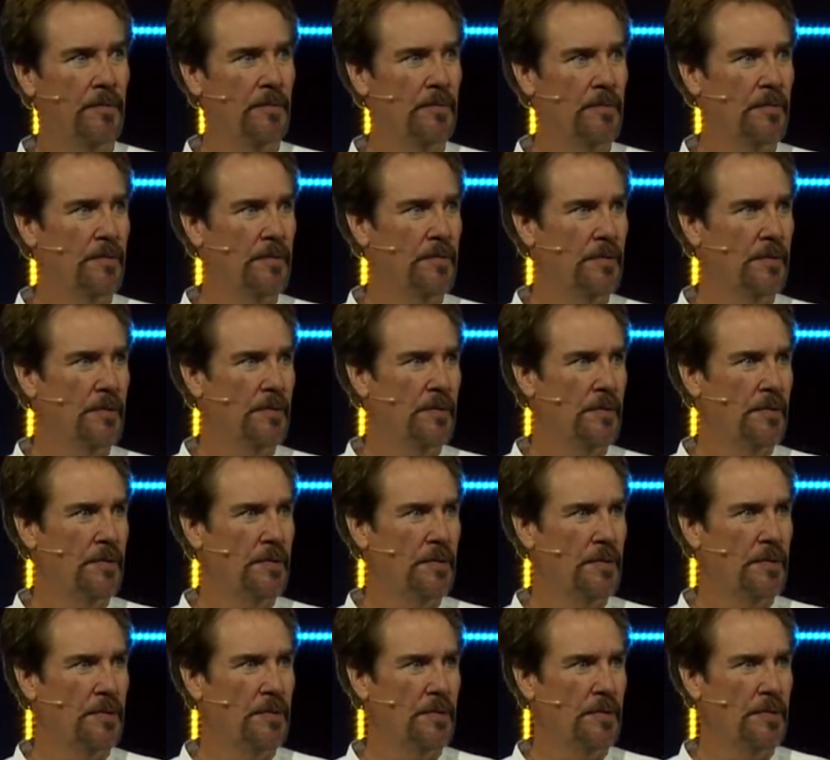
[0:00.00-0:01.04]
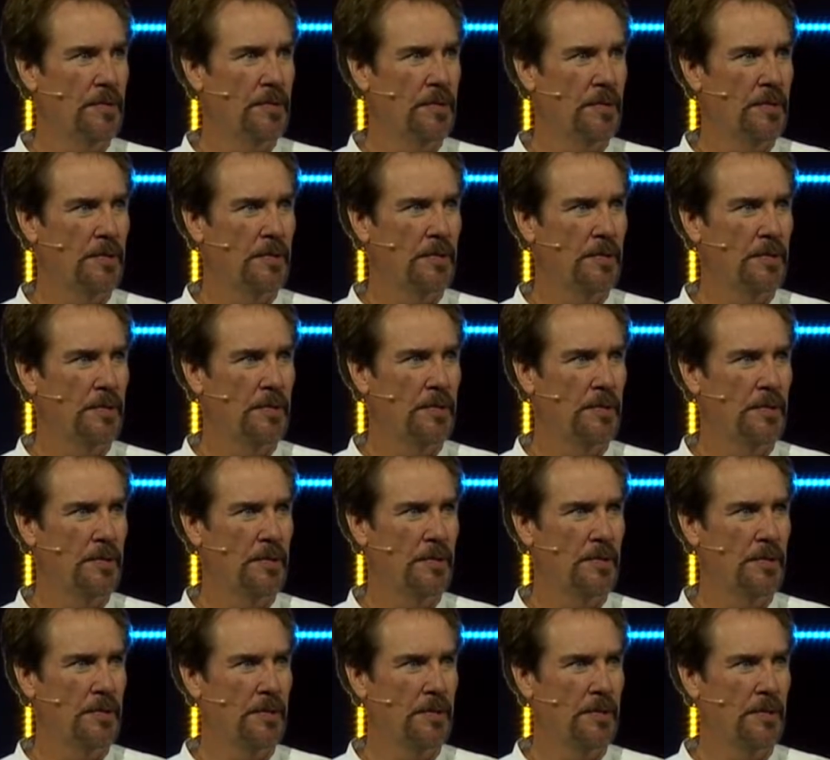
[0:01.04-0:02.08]

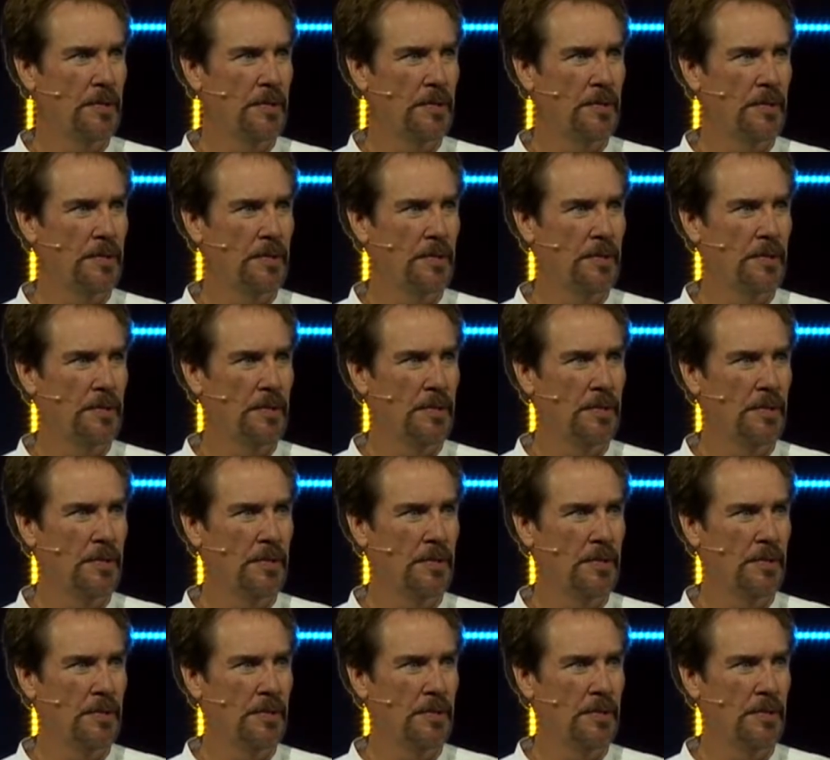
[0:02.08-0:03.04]
[no speech]